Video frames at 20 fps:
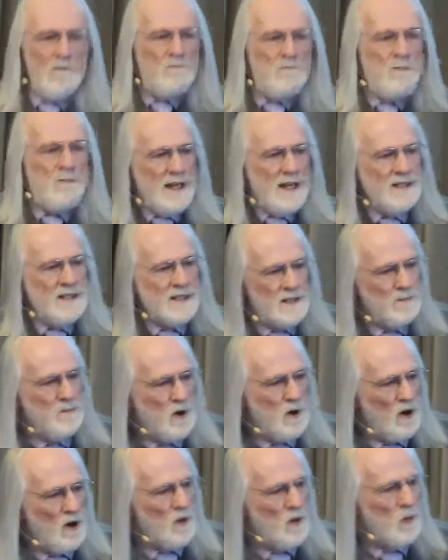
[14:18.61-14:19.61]
based
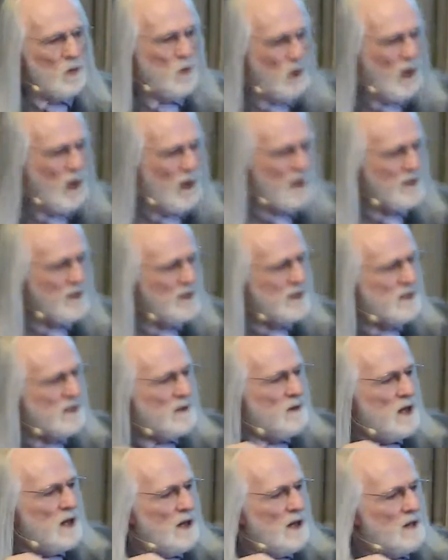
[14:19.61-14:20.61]
upon what?
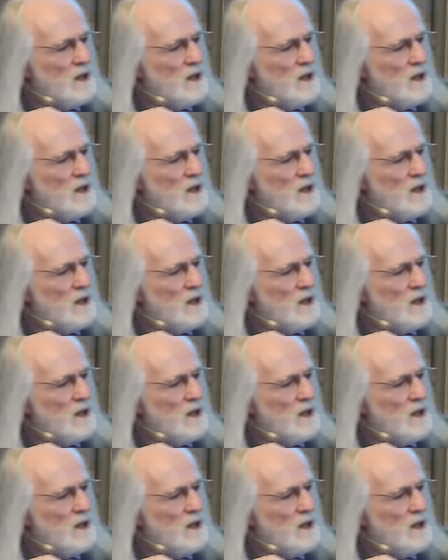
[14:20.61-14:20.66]
It